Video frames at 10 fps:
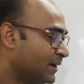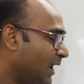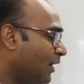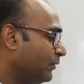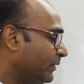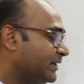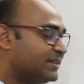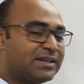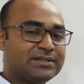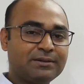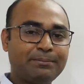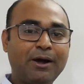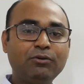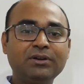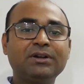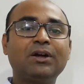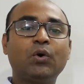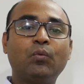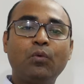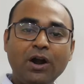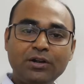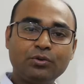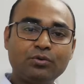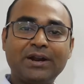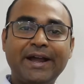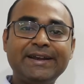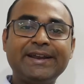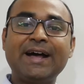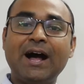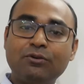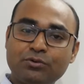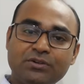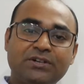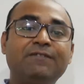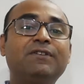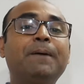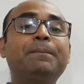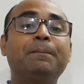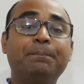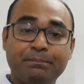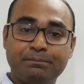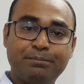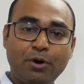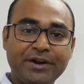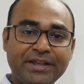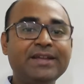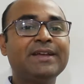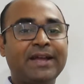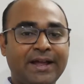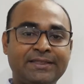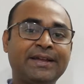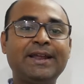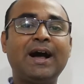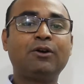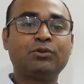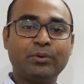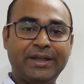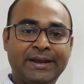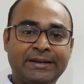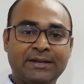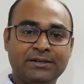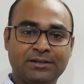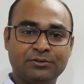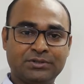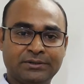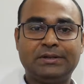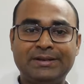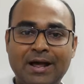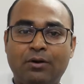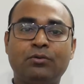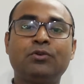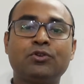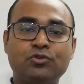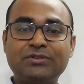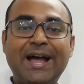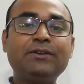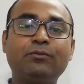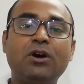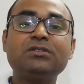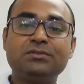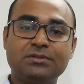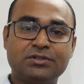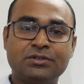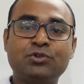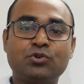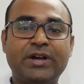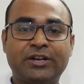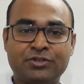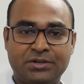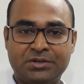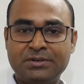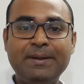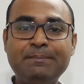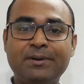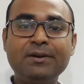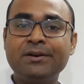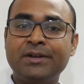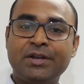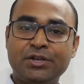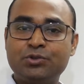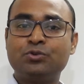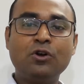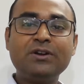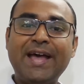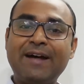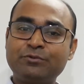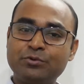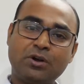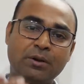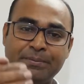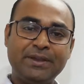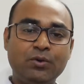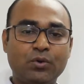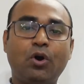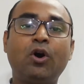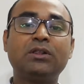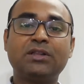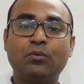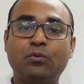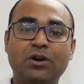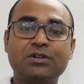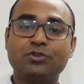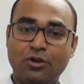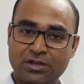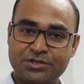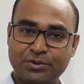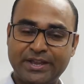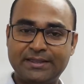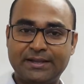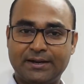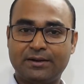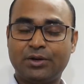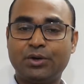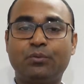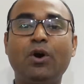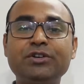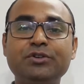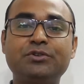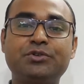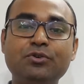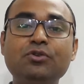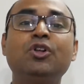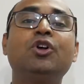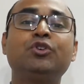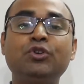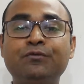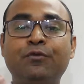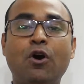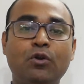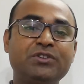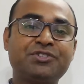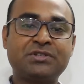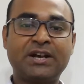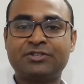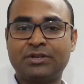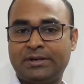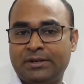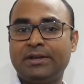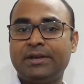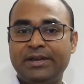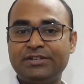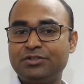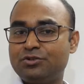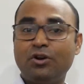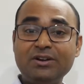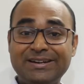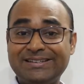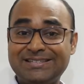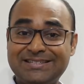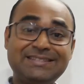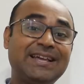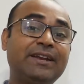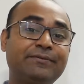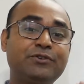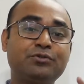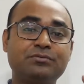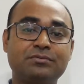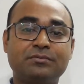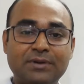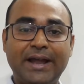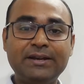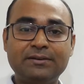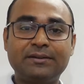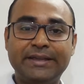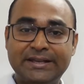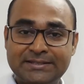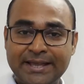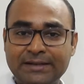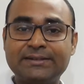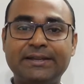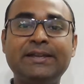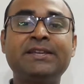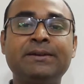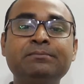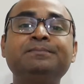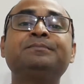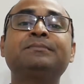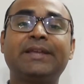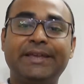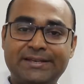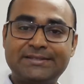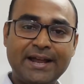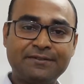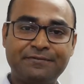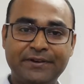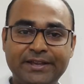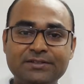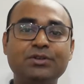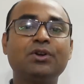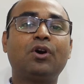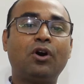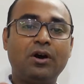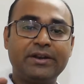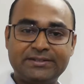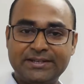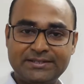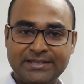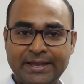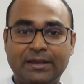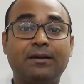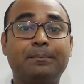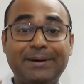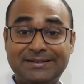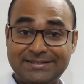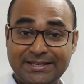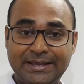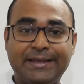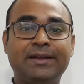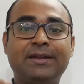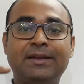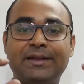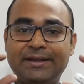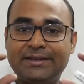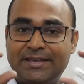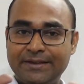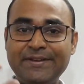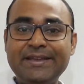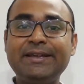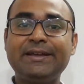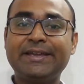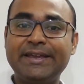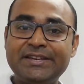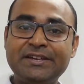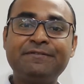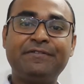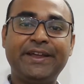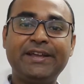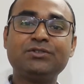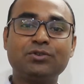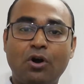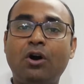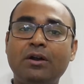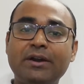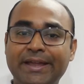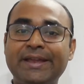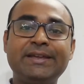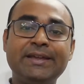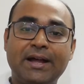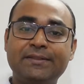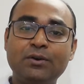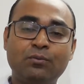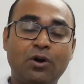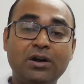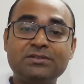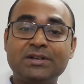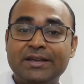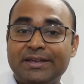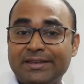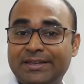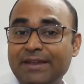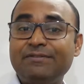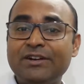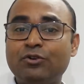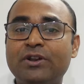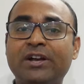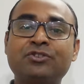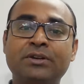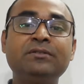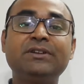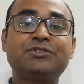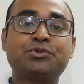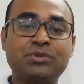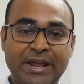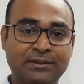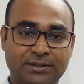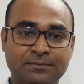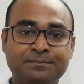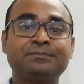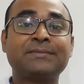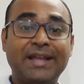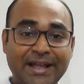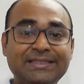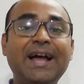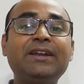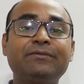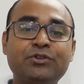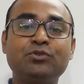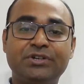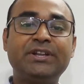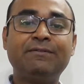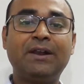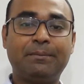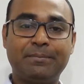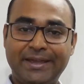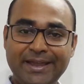Now we will discuss about what to write and how to develop body, and then how to end conclusion. Now, so that was introduction. Remember, you do not have to copy all the words all together. What you do, you follow a structure. It is not necessary that we should write exact idiom, exact phrase, or exact saying. But see, giving idiom, phrase, or any other words give the introduction strength, and that we should develop.